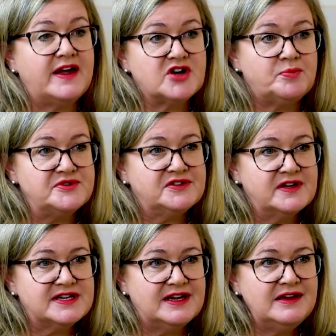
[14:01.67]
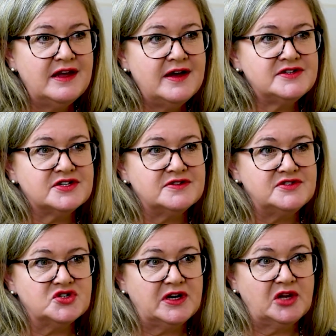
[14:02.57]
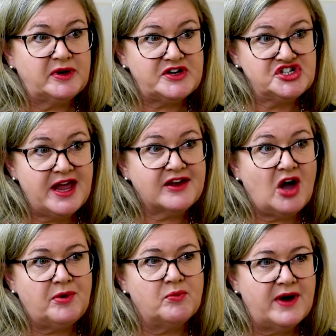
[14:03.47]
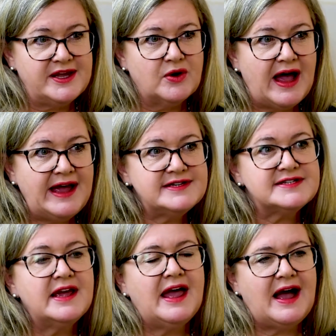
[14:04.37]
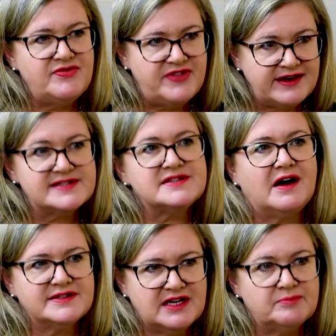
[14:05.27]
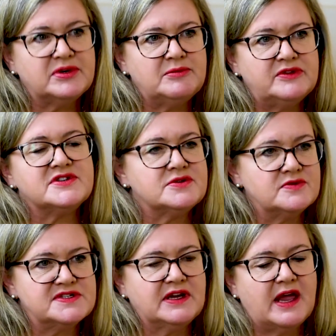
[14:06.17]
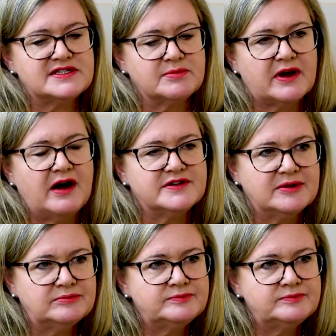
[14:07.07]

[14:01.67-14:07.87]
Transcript: opportunity to do a little bit of a checkup on where you're at and then start to implement the tools to get some clarity.